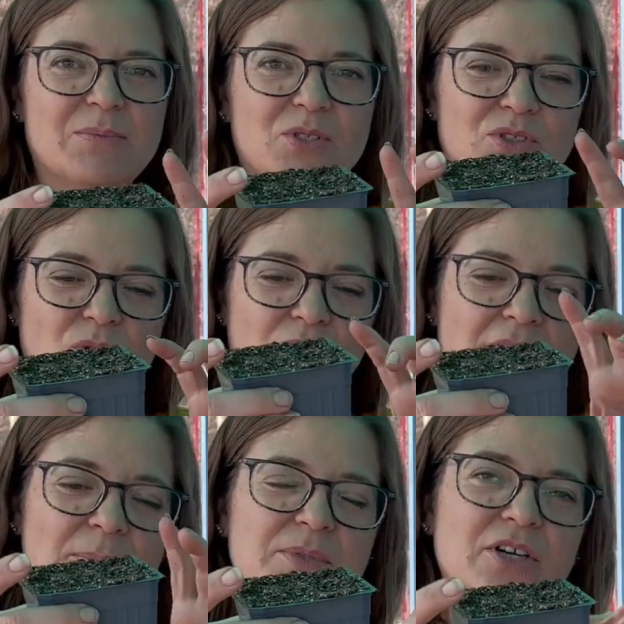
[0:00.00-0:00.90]
Those solo
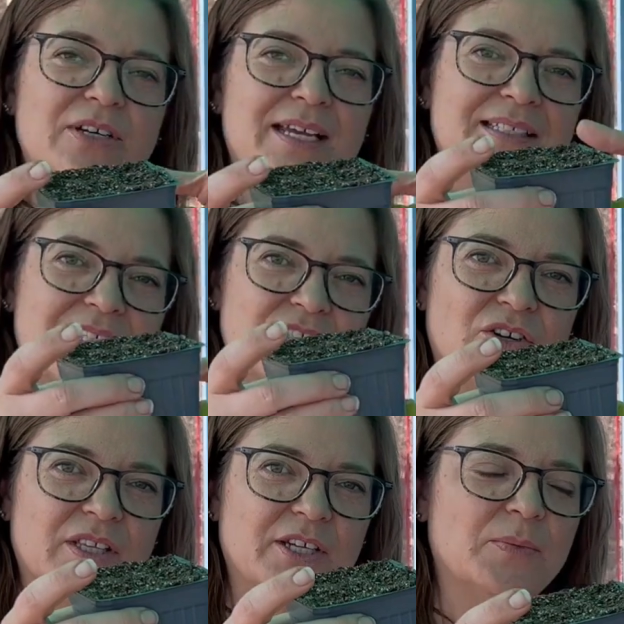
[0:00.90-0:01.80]
cups are nice because they're
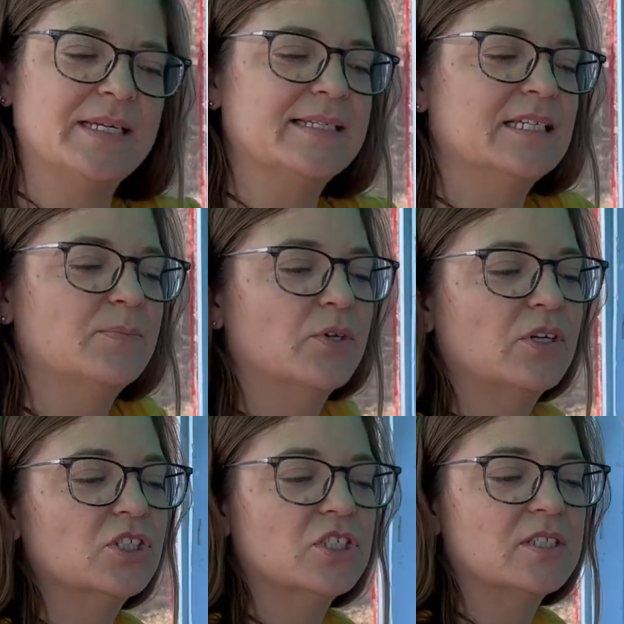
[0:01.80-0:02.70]
a little bit
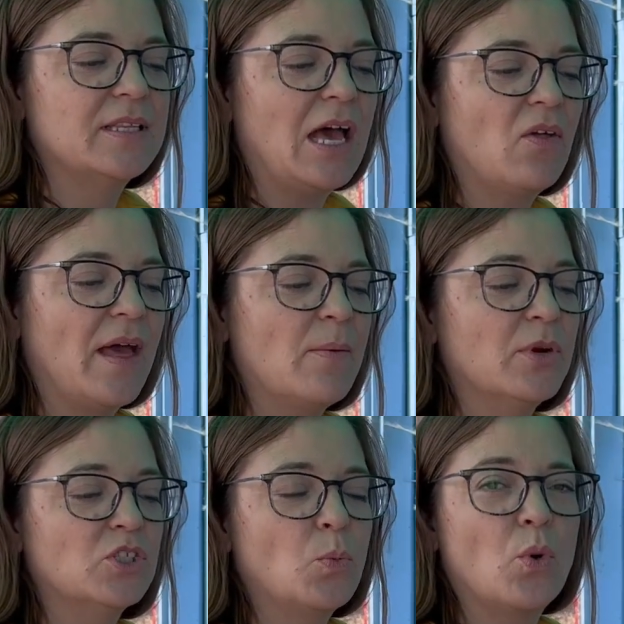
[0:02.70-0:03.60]
deeper, just to allow that
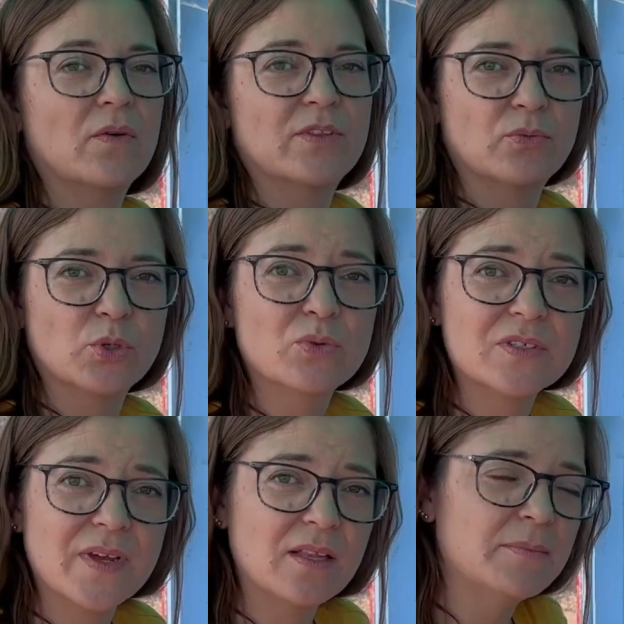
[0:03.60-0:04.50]
much more of the root
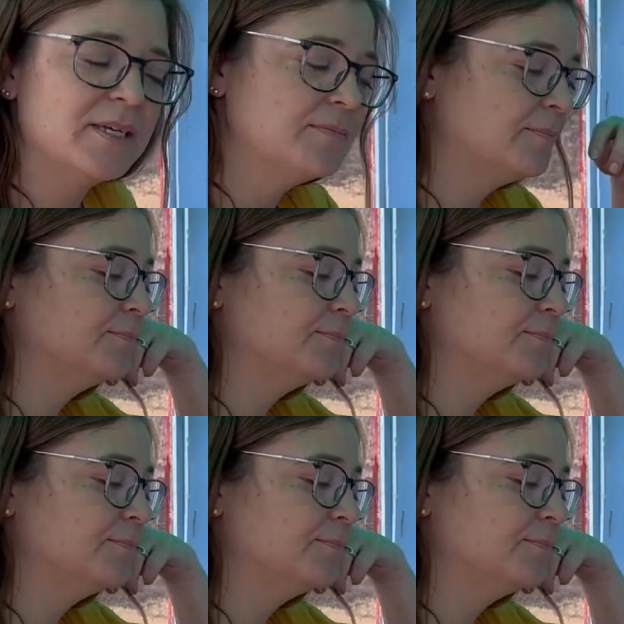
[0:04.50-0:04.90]
development.